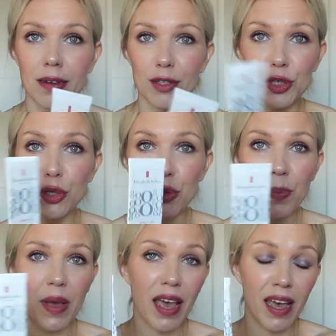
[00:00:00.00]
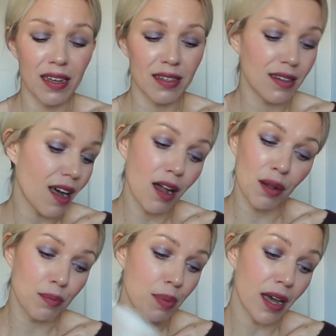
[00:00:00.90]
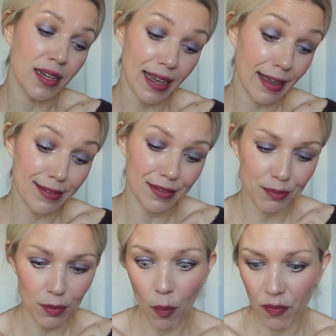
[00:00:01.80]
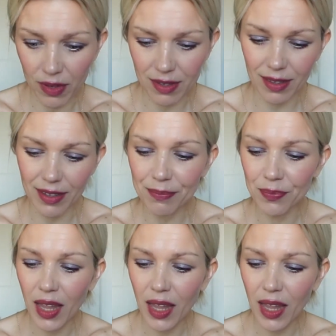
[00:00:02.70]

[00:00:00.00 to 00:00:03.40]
tube, and I'll buy it again, obviously.